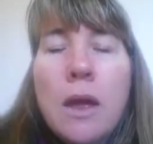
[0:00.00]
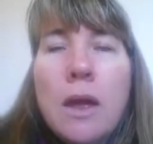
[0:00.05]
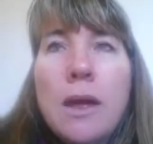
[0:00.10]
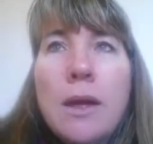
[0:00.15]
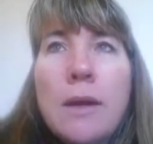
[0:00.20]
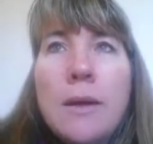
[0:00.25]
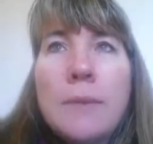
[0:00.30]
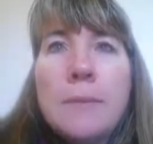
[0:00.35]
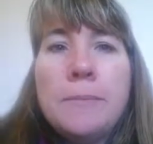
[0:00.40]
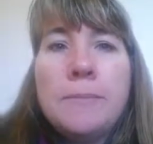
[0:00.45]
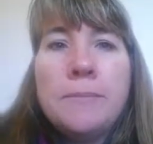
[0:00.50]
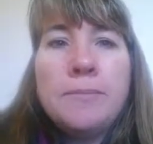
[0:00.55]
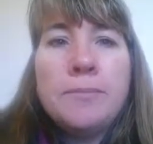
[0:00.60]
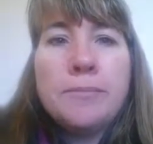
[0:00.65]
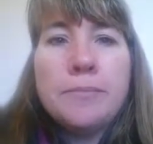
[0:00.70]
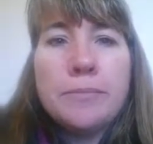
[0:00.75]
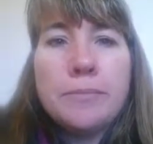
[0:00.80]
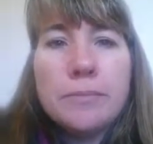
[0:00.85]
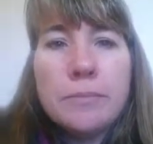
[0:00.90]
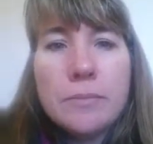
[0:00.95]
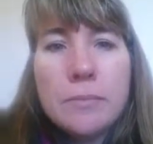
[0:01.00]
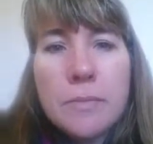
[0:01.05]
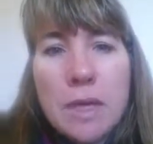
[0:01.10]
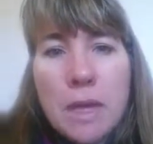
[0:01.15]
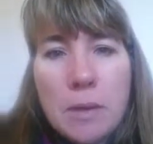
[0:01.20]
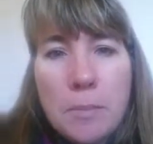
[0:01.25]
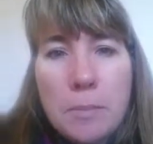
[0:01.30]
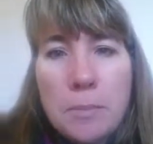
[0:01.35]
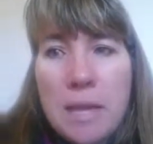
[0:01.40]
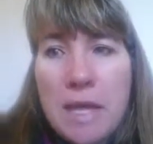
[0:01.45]

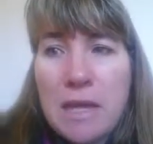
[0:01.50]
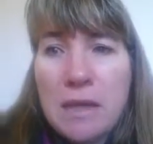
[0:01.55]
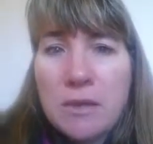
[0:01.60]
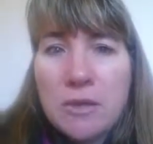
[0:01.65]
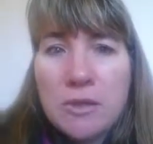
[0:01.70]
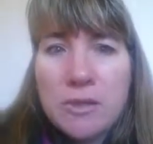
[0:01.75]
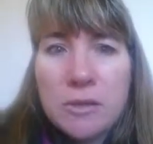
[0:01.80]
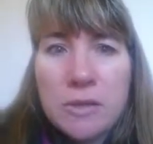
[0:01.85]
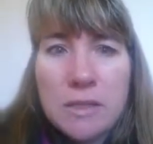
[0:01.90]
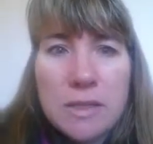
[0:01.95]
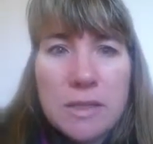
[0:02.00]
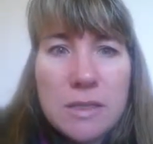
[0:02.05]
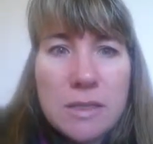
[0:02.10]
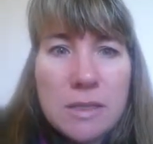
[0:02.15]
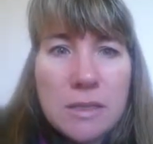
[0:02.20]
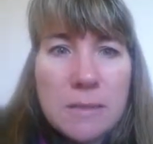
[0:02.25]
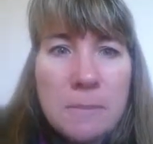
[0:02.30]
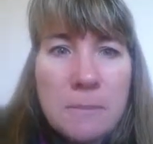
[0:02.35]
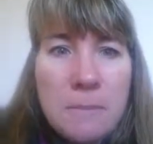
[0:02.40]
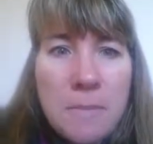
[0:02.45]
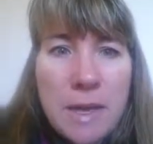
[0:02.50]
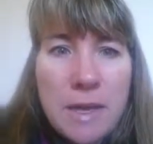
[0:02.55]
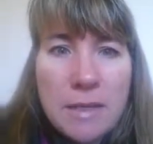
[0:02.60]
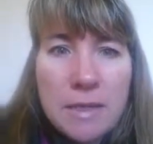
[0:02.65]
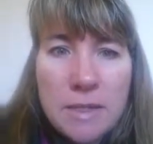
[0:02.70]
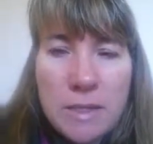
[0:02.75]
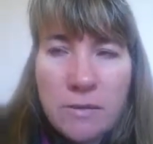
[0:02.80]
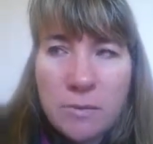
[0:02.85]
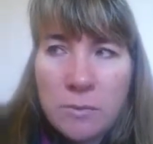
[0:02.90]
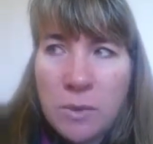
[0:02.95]
Pinterest is a
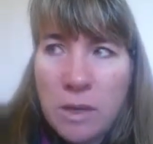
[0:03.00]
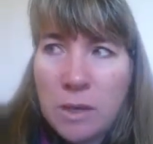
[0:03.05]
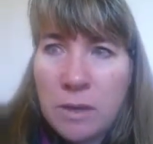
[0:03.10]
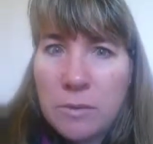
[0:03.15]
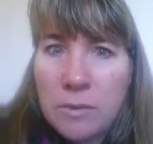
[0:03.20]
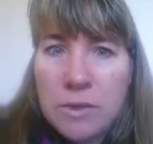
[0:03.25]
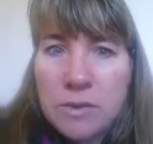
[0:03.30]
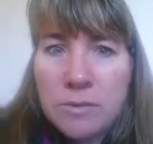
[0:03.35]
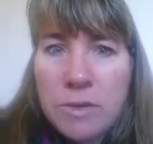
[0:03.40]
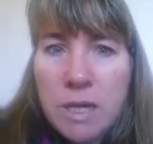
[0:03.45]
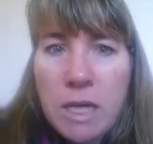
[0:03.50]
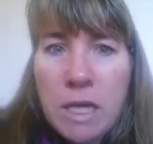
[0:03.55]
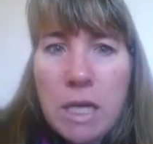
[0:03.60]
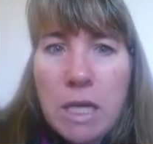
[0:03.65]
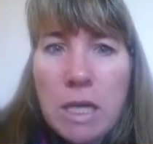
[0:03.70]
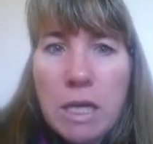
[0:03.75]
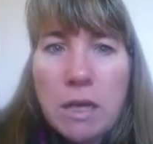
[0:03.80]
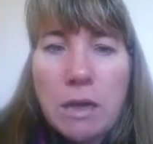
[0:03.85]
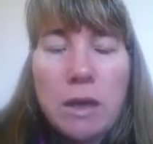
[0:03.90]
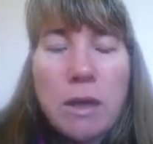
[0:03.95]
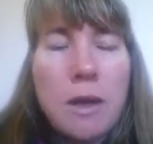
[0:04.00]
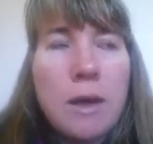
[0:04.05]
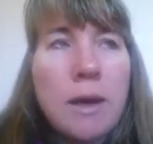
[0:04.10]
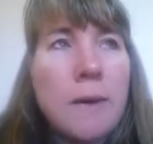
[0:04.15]
massive one. I was reading